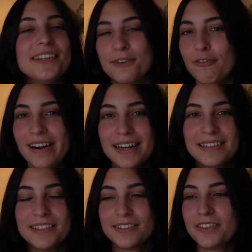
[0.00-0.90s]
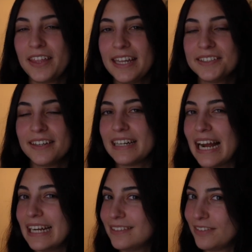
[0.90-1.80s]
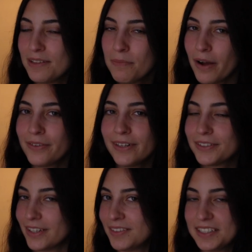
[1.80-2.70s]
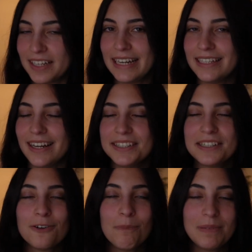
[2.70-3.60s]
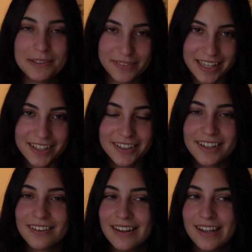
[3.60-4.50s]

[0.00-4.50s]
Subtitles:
so far, these are the things that I 3D modeled and designed as a complete beginner.